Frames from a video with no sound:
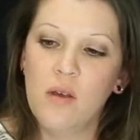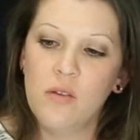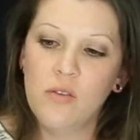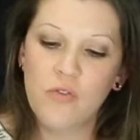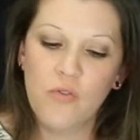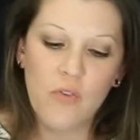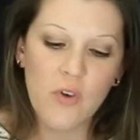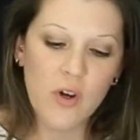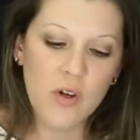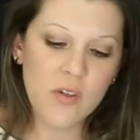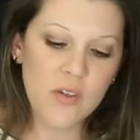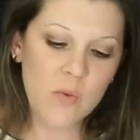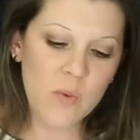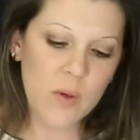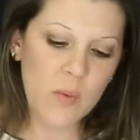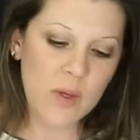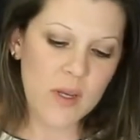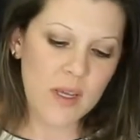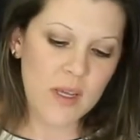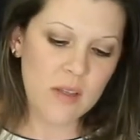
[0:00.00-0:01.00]
First, we
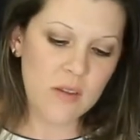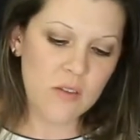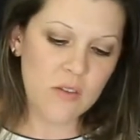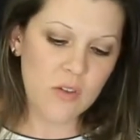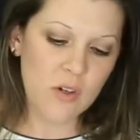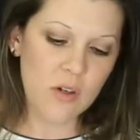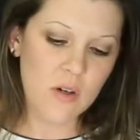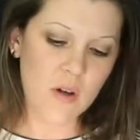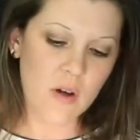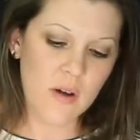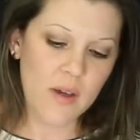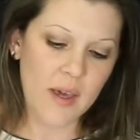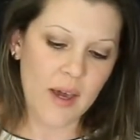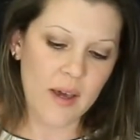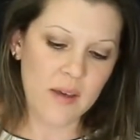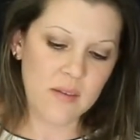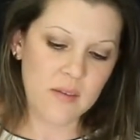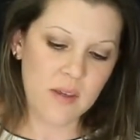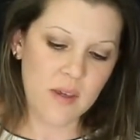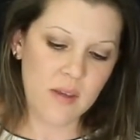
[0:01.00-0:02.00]
would insert our
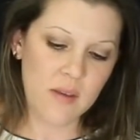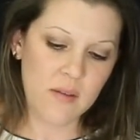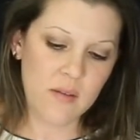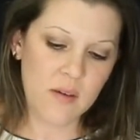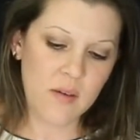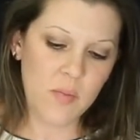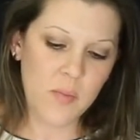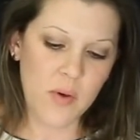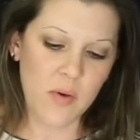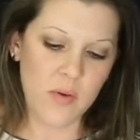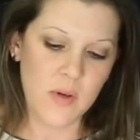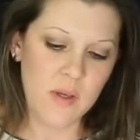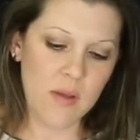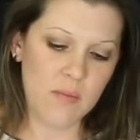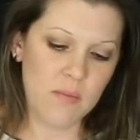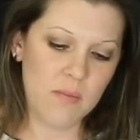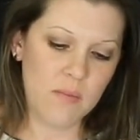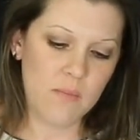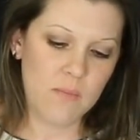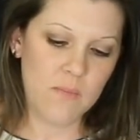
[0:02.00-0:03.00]
gasket component
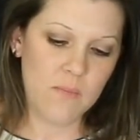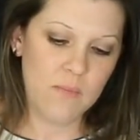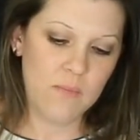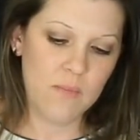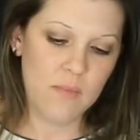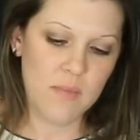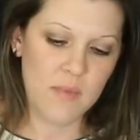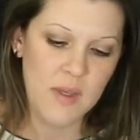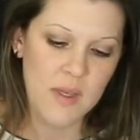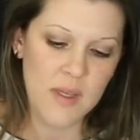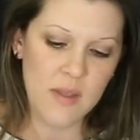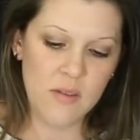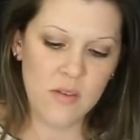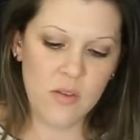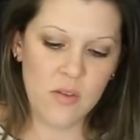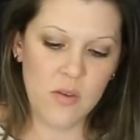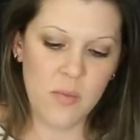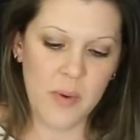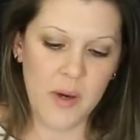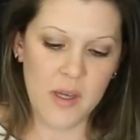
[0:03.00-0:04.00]

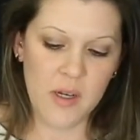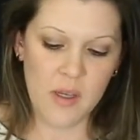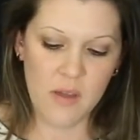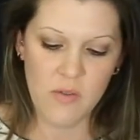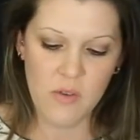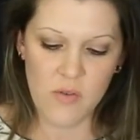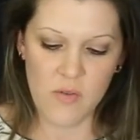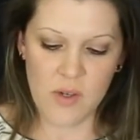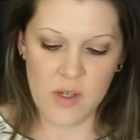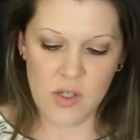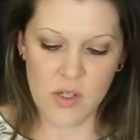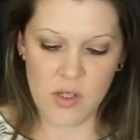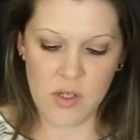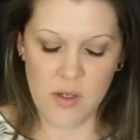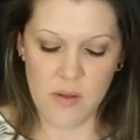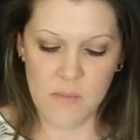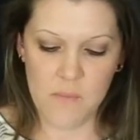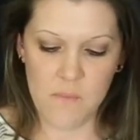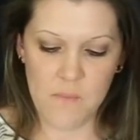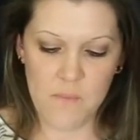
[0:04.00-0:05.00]
into the body of the
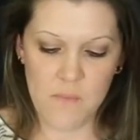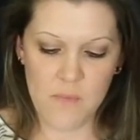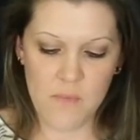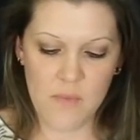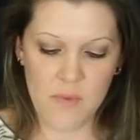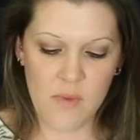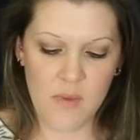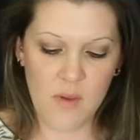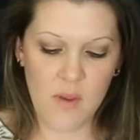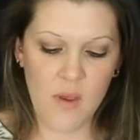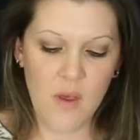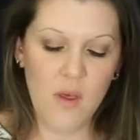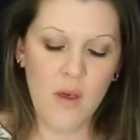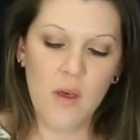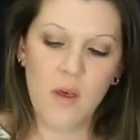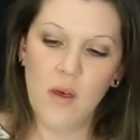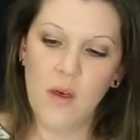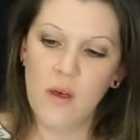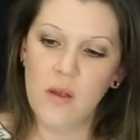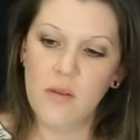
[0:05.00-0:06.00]
fixture.
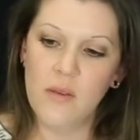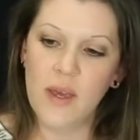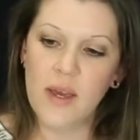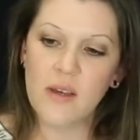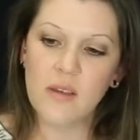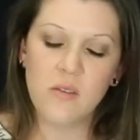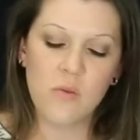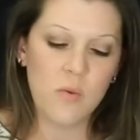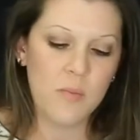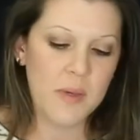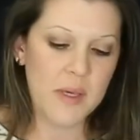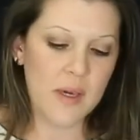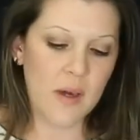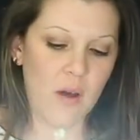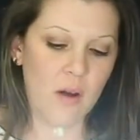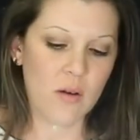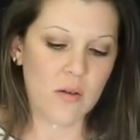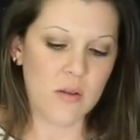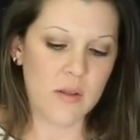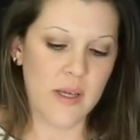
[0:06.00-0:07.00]
Next would be
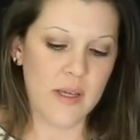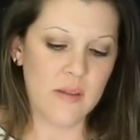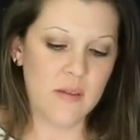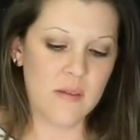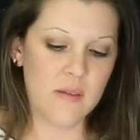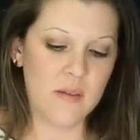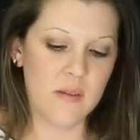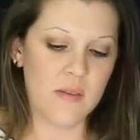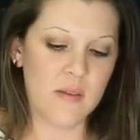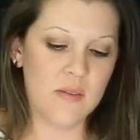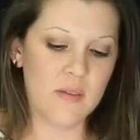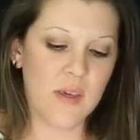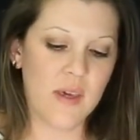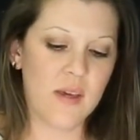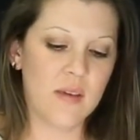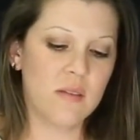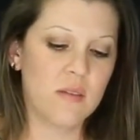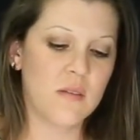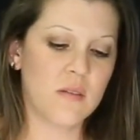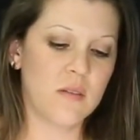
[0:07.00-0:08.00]
our lens. In this
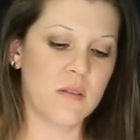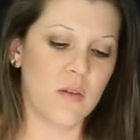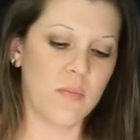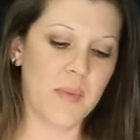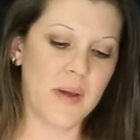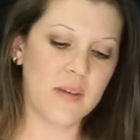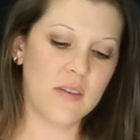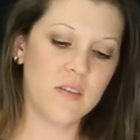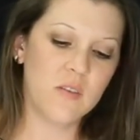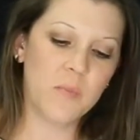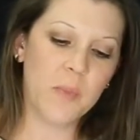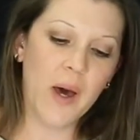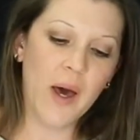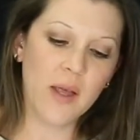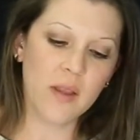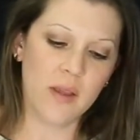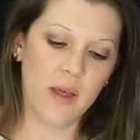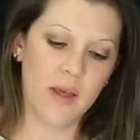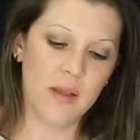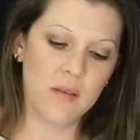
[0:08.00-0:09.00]
case, this is my
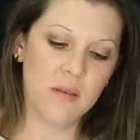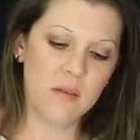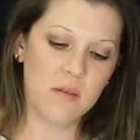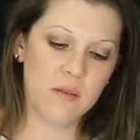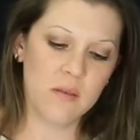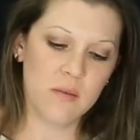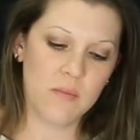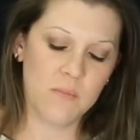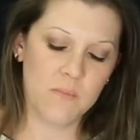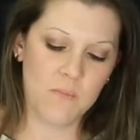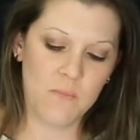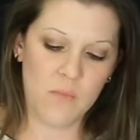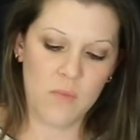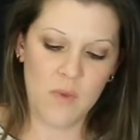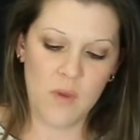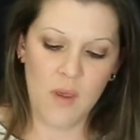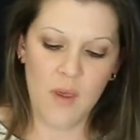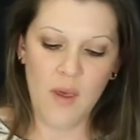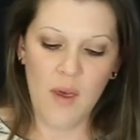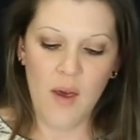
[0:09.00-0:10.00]
spot lens.
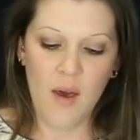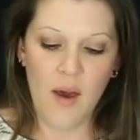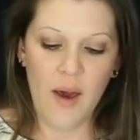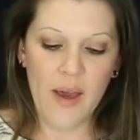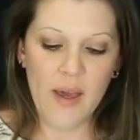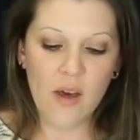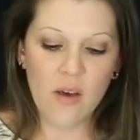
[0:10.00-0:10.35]
I